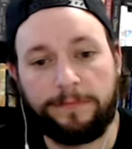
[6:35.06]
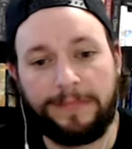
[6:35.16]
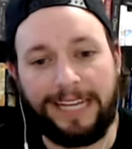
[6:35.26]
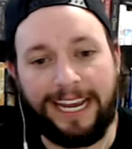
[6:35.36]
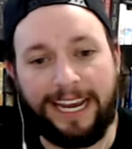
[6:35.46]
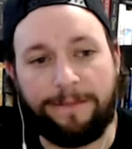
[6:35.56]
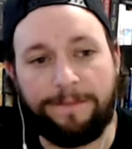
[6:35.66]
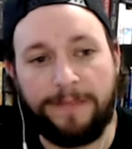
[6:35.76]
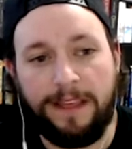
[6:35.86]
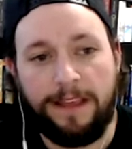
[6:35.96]

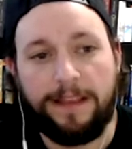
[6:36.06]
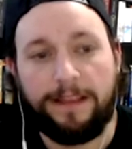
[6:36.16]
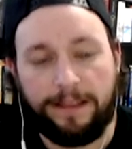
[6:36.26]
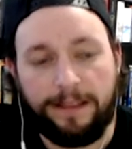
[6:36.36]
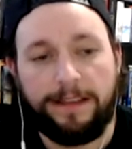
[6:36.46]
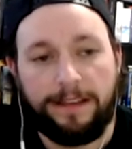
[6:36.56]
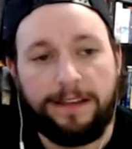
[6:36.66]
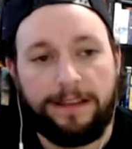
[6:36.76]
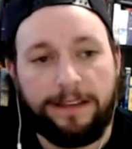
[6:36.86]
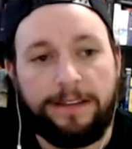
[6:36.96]

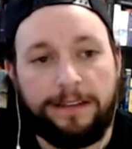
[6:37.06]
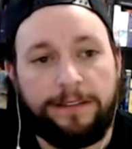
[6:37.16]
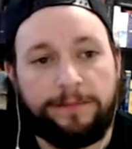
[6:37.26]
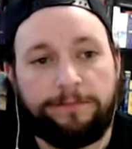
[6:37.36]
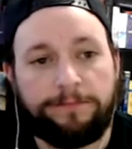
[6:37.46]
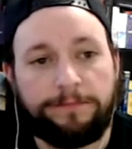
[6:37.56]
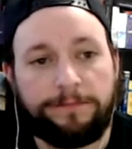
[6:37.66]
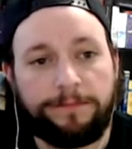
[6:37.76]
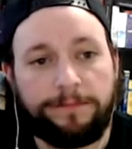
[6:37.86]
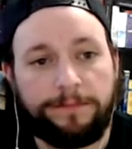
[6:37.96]

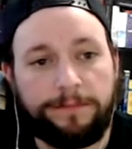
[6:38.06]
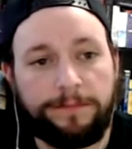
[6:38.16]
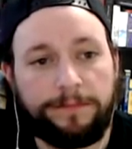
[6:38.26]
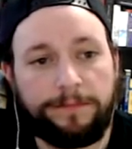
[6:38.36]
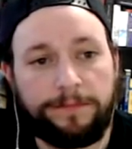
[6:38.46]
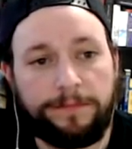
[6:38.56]
This person isn't speaking.